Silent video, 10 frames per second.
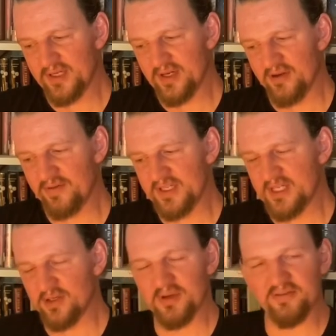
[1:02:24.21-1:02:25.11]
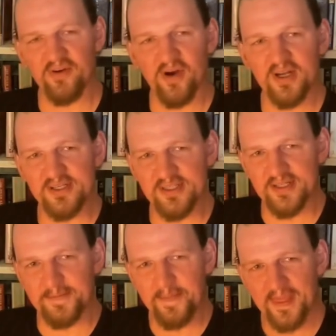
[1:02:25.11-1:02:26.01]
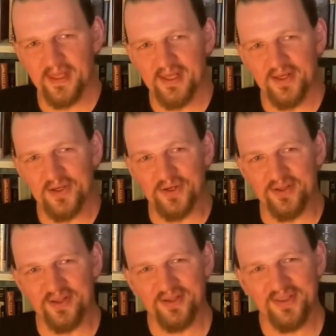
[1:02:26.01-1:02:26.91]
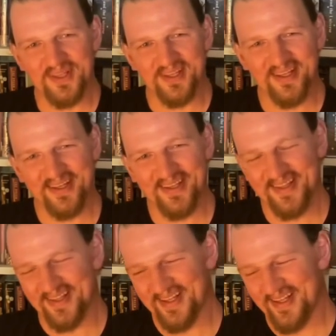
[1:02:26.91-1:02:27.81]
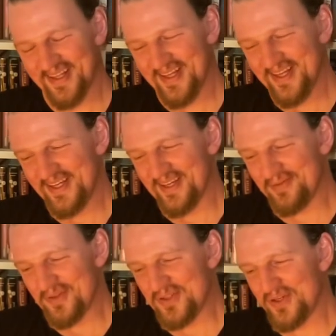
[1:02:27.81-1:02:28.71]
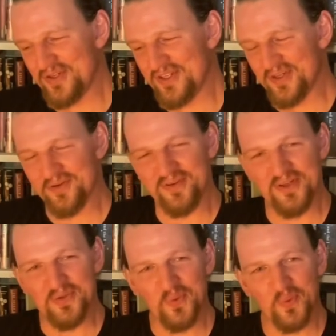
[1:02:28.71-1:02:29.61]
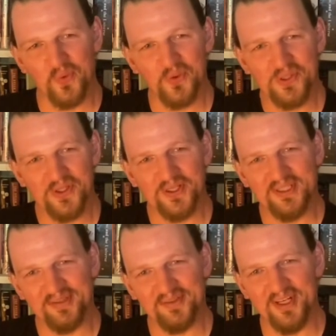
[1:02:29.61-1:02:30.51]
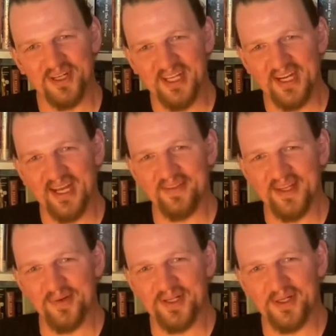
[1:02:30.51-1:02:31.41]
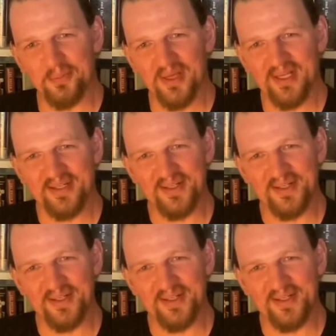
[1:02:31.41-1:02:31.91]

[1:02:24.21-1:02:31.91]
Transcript: often tell my fighters that, the you have to turn yourself into a war god if you're going to get out there and compete.